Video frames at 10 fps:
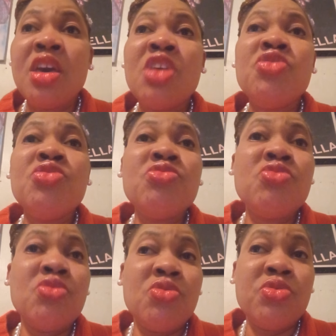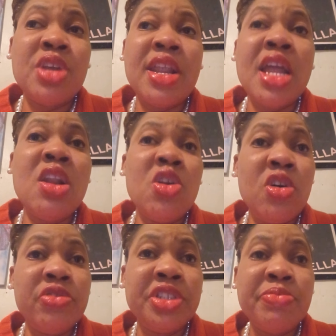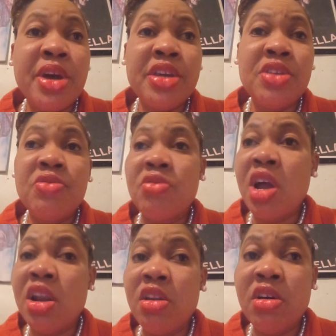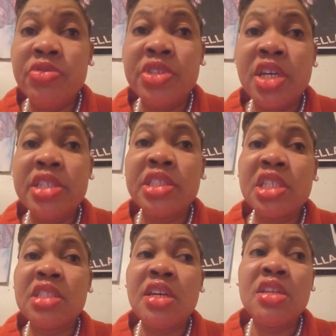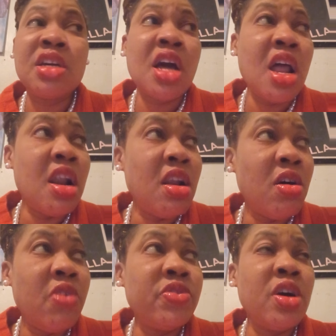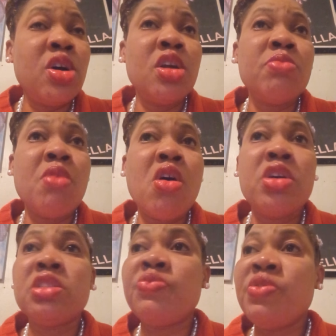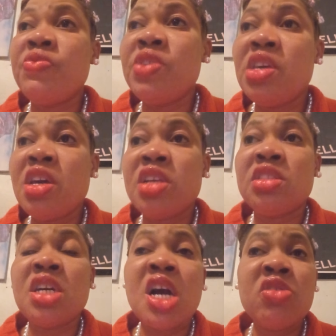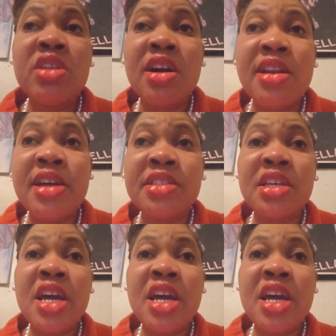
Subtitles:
And you know that I love Shiba Inu. I love Tonic Tectonic. I love Doggle on Mars, VVS, Terra Luna Classic.